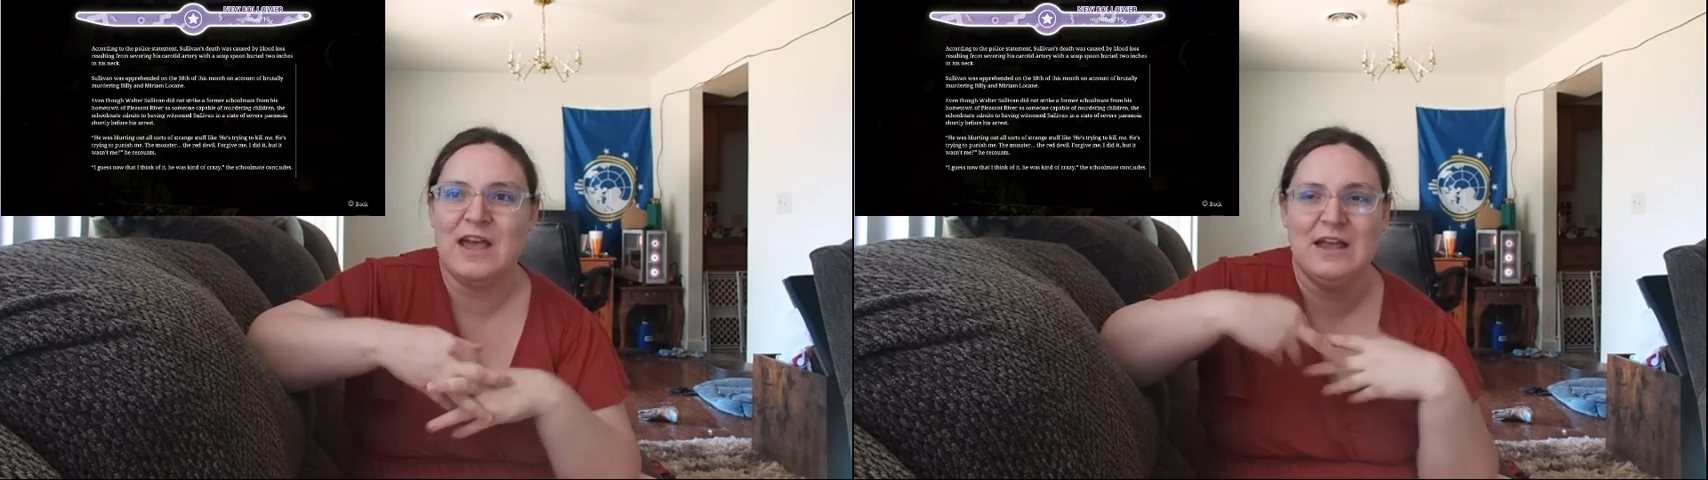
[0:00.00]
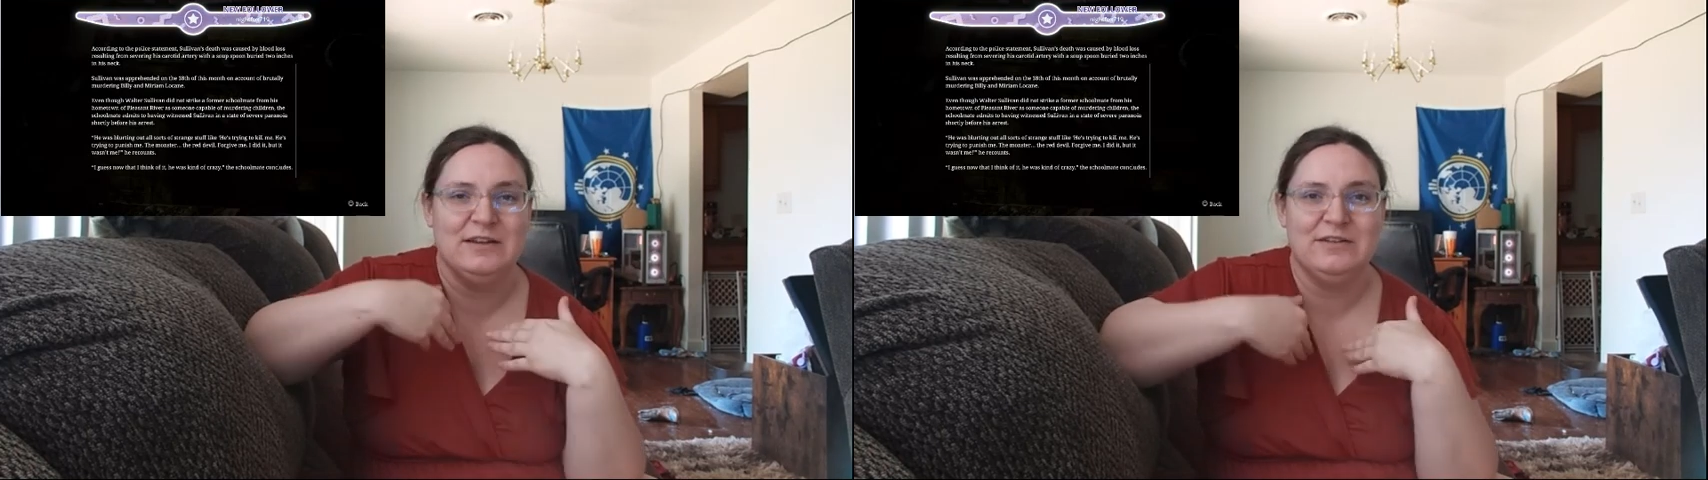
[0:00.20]

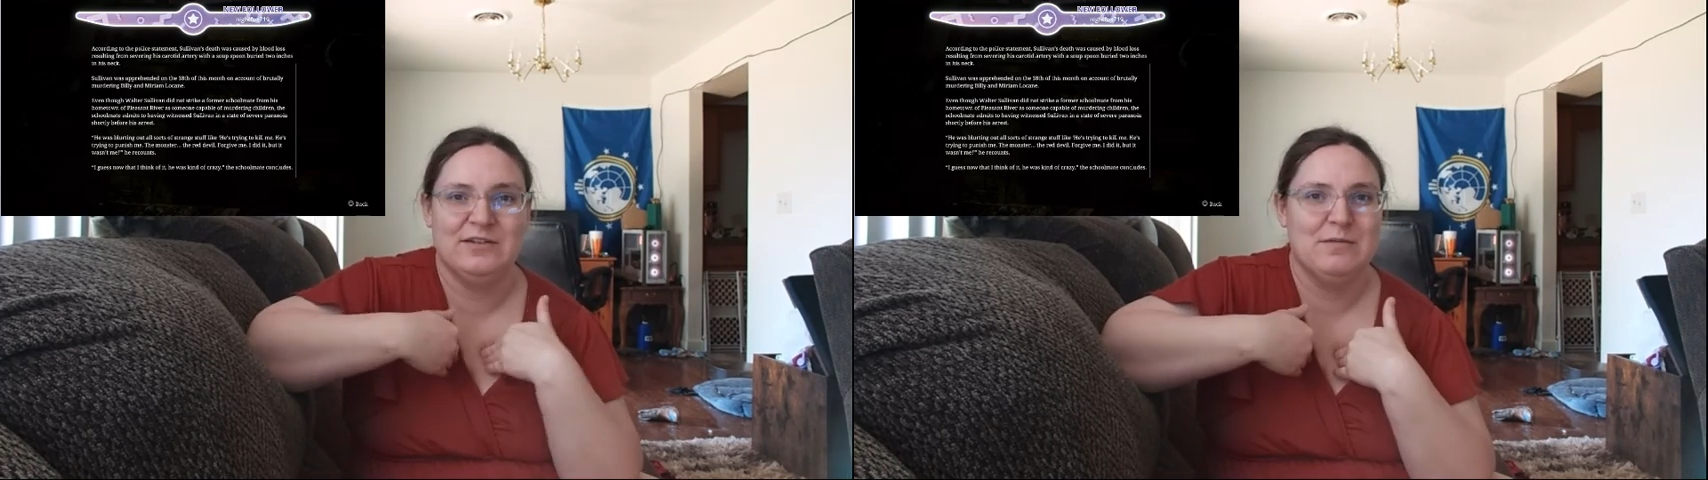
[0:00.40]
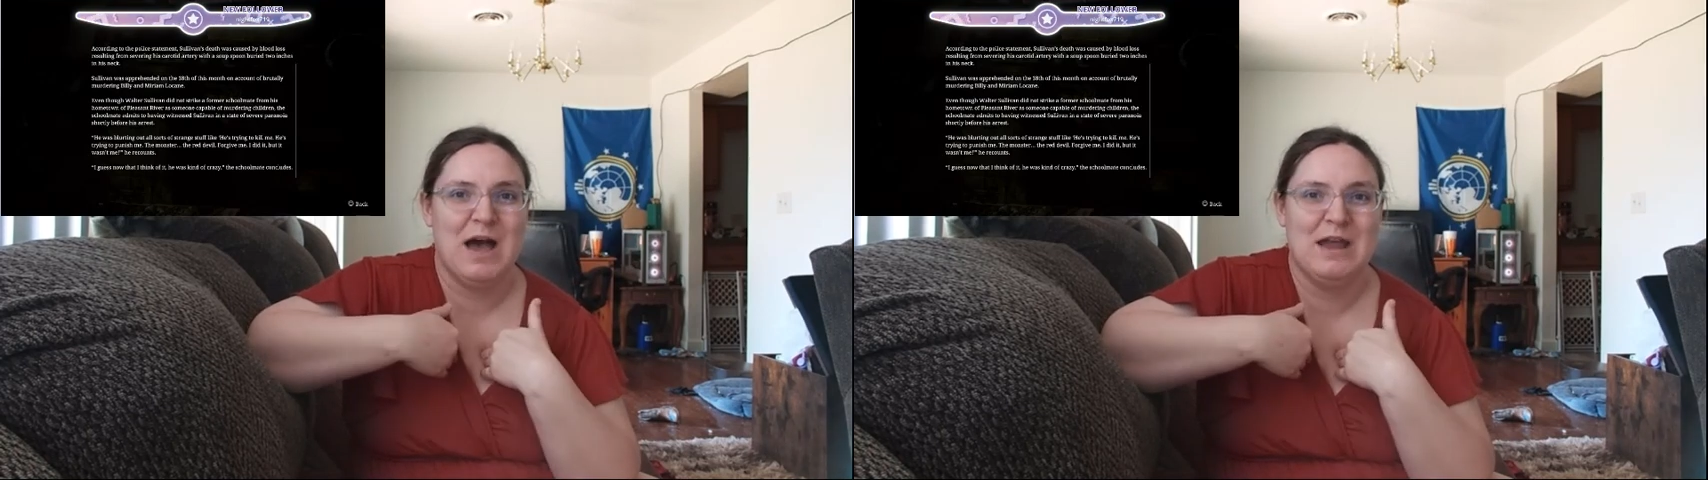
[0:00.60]
at least
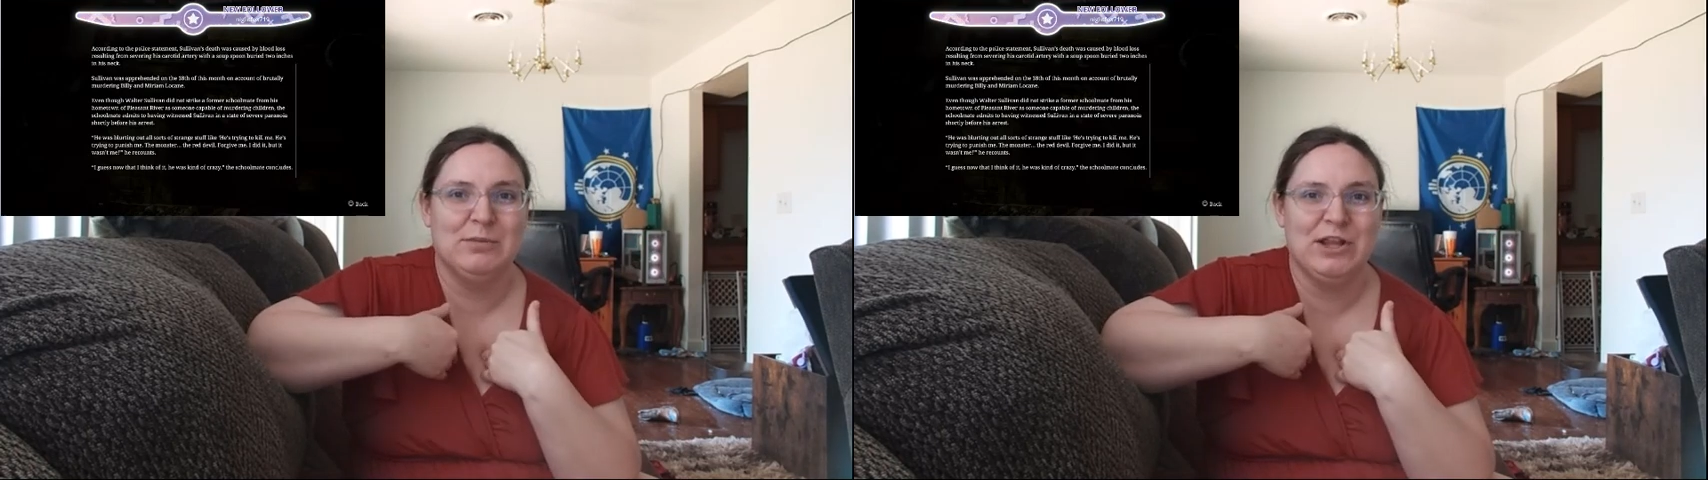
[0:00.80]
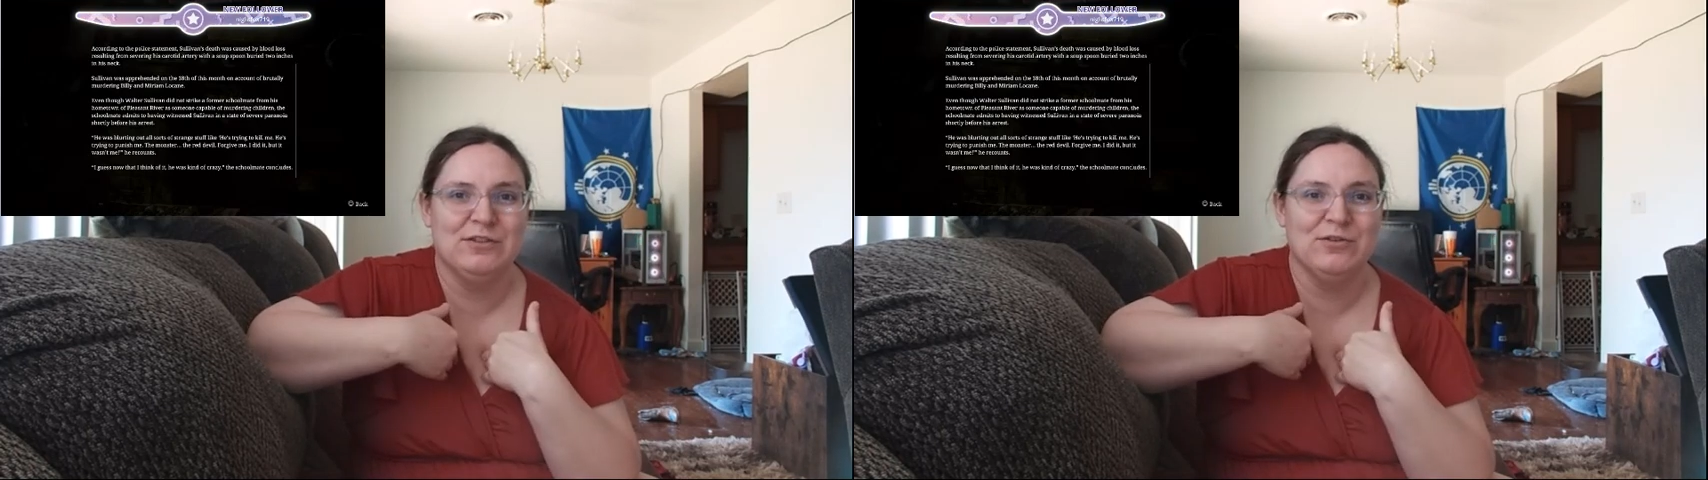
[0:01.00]
in my
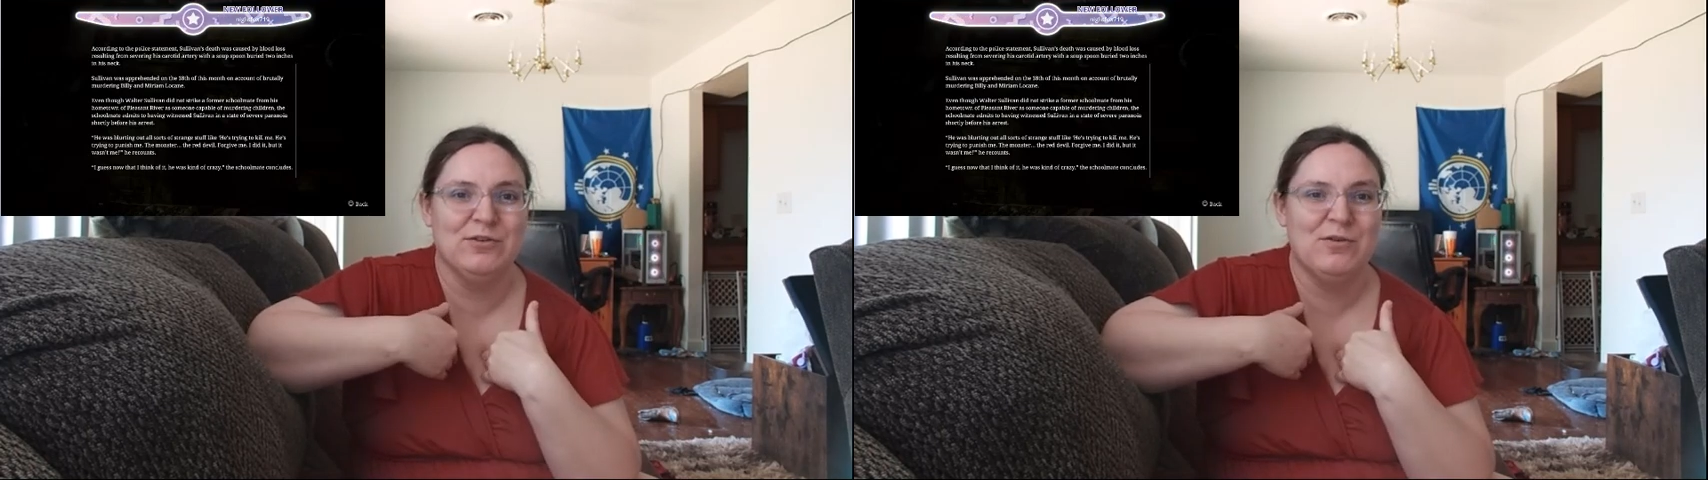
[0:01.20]
playthrough.